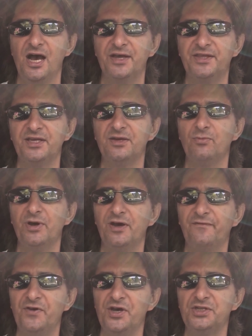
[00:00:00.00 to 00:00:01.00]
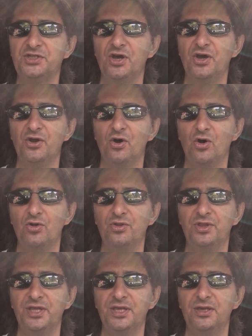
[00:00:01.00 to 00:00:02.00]
I think when I first turn
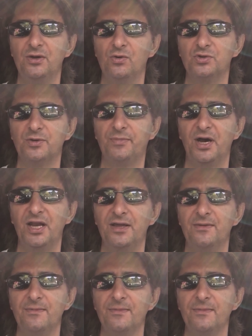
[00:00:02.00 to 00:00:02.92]
on the autopilot,